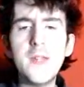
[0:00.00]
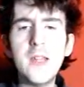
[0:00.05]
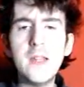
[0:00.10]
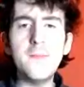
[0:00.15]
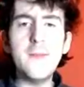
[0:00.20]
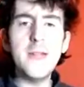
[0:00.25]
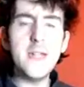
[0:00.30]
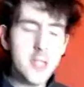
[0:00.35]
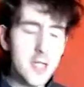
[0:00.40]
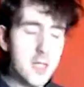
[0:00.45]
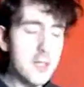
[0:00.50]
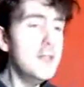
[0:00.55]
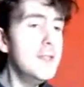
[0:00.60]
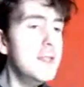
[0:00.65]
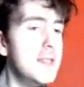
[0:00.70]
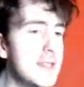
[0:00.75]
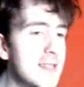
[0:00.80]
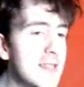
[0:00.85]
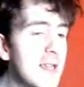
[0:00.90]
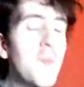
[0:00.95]

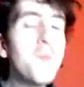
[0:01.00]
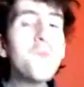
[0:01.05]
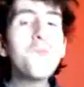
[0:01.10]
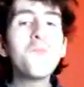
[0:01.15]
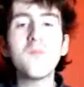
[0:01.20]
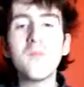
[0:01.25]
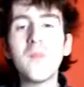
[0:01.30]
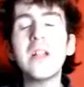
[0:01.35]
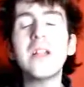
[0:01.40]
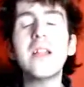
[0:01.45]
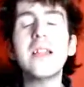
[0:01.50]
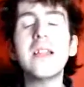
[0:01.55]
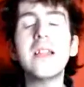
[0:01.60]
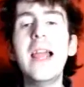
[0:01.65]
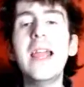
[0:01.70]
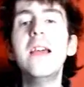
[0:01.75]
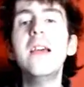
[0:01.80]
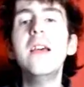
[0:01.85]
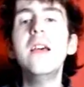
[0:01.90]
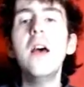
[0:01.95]
I should
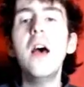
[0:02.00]
say,